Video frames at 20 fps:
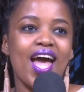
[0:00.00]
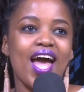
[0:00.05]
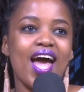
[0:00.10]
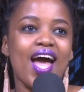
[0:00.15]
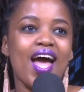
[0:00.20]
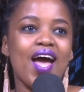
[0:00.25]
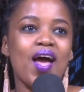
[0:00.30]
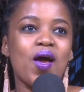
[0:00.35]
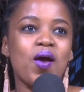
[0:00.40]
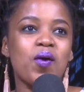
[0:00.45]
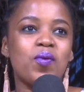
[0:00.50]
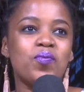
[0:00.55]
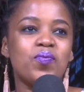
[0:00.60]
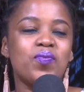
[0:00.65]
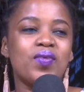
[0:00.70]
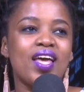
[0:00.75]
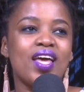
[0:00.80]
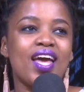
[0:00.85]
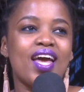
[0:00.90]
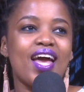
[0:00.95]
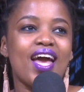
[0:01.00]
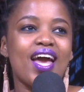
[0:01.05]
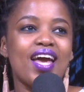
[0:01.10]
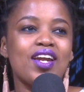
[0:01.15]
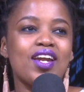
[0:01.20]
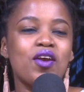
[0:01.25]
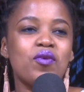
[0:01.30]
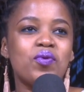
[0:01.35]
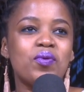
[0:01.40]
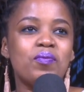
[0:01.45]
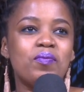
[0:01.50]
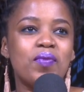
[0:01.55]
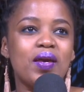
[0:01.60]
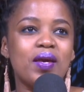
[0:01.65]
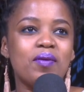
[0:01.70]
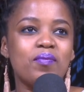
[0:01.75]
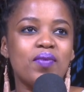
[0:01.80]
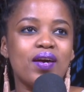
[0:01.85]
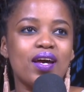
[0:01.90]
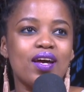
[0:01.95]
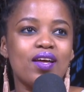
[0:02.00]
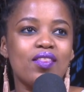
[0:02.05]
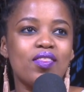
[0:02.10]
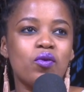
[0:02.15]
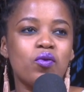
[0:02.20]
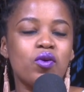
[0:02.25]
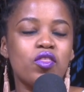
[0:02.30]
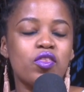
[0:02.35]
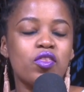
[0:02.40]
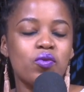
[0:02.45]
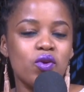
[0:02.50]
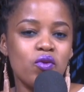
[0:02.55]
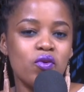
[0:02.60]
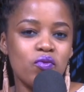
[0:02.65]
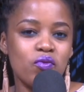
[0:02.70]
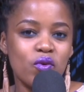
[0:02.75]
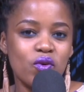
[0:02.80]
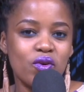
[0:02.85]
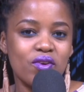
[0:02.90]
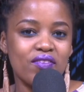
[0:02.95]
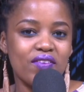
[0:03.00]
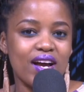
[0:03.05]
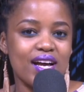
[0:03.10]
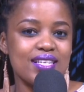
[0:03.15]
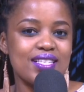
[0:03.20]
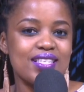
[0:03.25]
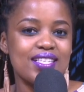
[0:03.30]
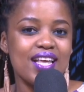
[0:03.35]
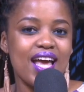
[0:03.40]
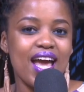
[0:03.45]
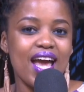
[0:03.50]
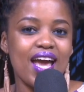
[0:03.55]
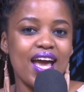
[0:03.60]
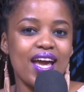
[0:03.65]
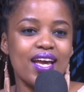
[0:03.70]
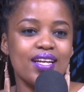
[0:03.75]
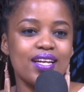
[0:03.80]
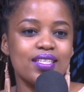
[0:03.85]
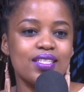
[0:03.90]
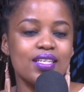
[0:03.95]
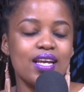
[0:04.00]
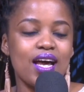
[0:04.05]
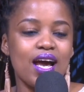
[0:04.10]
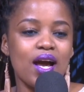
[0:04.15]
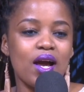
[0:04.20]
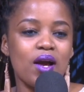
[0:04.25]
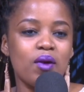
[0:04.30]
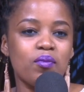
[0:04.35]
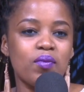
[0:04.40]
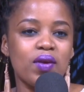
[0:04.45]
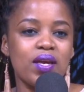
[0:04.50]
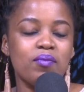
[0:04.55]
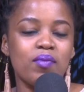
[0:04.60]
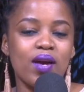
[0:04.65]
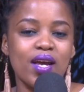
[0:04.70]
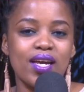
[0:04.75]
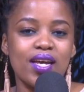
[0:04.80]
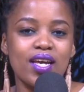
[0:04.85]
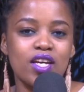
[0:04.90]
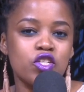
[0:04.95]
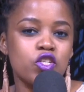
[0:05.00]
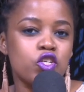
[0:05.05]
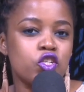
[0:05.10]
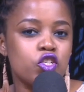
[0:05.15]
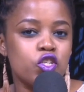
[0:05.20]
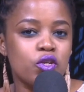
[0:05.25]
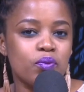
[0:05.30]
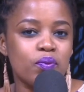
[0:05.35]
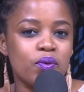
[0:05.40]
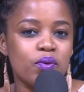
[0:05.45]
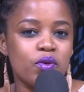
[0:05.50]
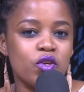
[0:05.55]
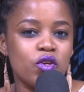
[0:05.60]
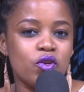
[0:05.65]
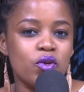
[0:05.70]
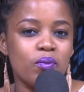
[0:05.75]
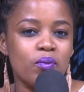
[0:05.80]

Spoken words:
And I remember there were 3 or 4 of us, and in my internship,